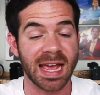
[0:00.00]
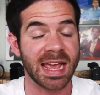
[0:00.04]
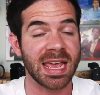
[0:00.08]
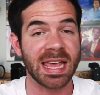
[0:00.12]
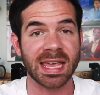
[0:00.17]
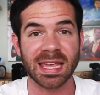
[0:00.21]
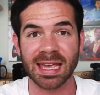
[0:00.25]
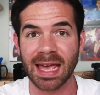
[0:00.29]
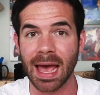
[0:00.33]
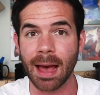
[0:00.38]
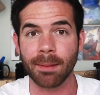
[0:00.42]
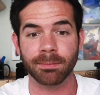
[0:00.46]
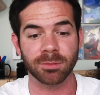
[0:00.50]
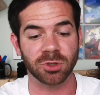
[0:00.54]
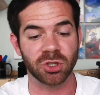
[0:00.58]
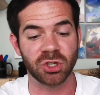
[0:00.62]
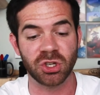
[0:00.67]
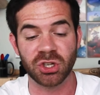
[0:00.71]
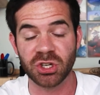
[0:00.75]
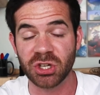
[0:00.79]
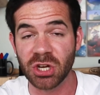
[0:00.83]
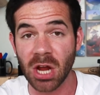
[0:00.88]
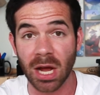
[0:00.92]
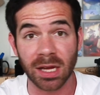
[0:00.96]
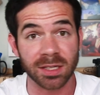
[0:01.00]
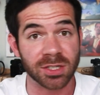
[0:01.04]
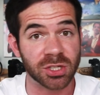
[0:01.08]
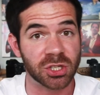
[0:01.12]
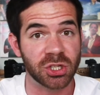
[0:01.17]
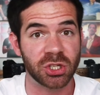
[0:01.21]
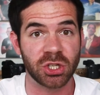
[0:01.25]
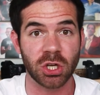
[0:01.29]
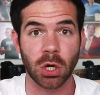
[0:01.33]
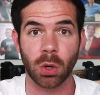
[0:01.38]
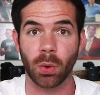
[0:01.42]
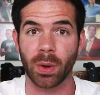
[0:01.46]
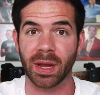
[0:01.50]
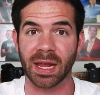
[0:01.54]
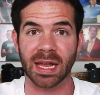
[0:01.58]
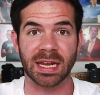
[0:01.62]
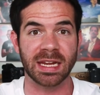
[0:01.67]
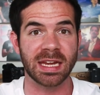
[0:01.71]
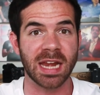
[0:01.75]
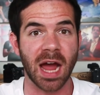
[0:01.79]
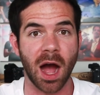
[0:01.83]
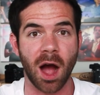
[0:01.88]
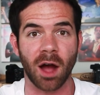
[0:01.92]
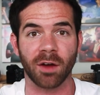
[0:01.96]
He kept just doing
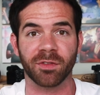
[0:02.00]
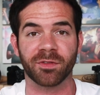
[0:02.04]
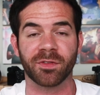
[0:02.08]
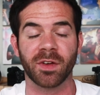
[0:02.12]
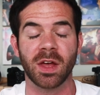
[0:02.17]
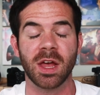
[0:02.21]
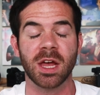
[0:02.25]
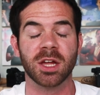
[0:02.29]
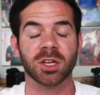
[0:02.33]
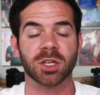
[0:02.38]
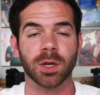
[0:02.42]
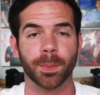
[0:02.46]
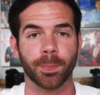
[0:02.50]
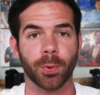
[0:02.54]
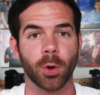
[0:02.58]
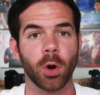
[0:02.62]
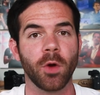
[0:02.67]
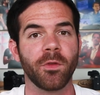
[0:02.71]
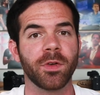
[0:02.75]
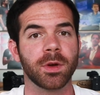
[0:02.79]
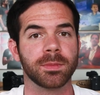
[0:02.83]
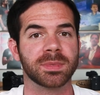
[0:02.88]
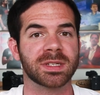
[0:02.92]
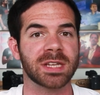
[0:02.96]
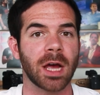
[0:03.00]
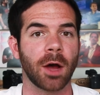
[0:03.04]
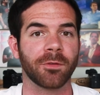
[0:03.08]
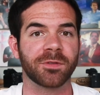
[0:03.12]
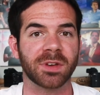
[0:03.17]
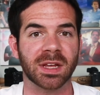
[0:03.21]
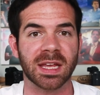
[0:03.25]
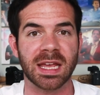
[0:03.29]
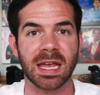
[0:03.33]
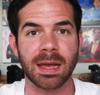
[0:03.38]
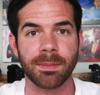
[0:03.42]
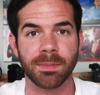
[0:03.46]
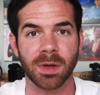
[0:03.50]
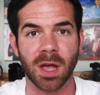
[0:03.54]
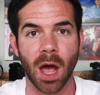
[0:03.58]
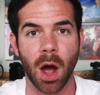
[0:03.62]
enough to prove himself to keep